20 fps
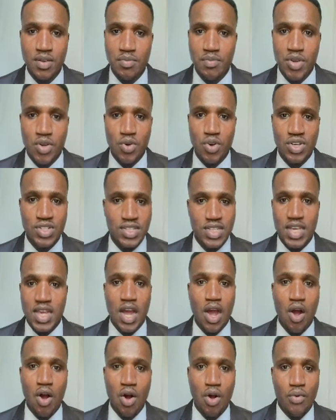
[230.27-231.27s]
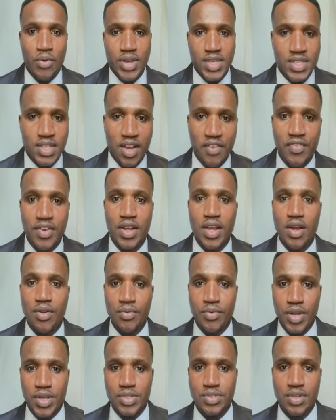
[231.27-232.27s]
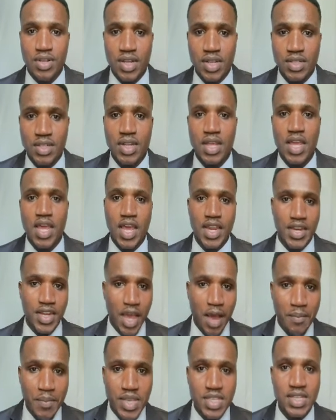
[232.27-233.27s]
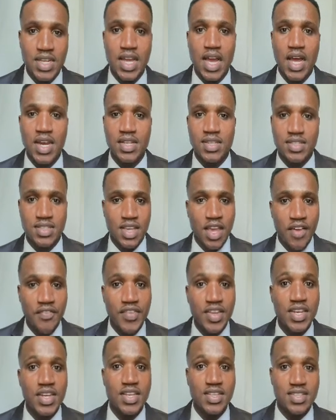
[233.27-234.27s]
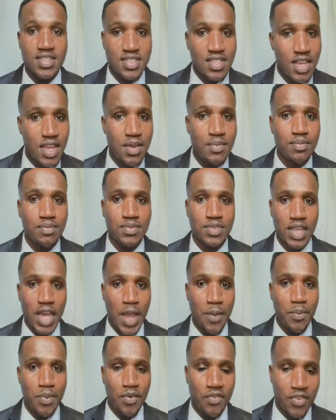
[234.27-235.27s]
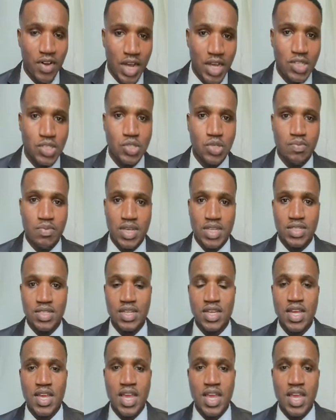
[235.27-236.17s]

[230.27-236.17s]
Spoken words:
because they are all West African restaurants and they are basically serving the same type of customers